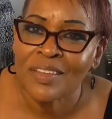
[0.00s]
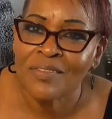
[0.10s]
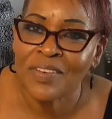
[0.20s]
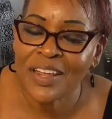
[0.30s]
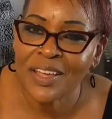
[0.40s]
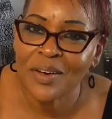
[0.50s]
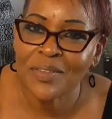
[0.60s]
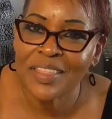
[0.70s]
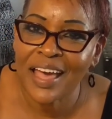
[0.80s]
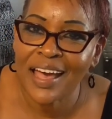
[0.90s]

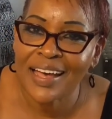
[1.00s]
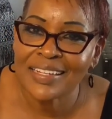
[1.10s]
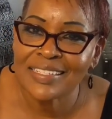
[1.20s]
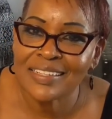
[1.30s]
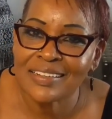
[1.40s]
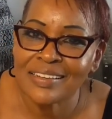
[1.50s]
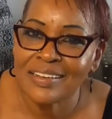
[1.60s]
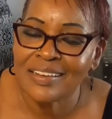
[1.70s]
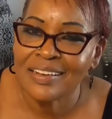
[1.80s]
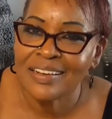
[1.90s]
video that
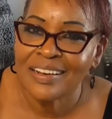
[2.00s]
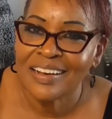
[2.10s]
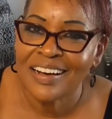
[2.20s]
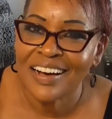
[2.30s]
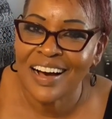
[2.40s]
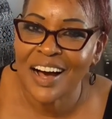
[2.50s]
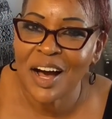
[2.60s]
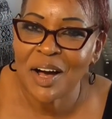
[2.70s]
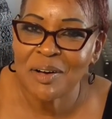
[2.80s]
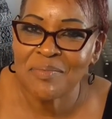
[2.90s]

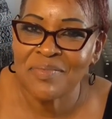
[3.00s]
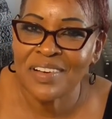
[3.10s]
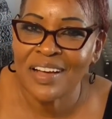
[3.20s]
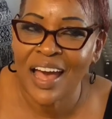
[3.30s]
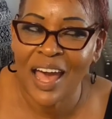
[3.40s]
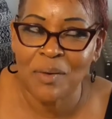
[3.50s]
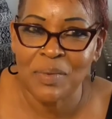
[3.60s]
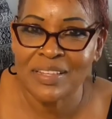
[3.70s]
have